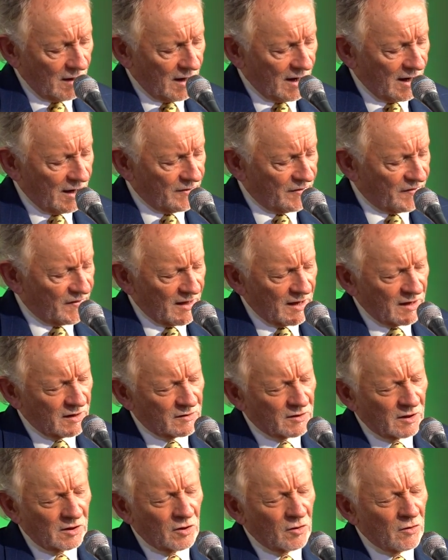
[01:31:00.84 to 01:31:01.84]
I thank
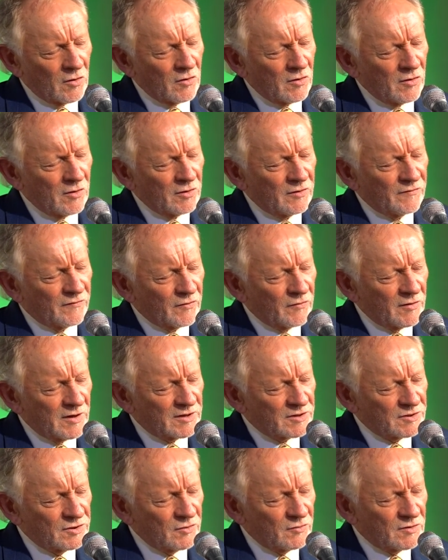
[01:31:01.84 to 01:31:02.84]
the Lord for each new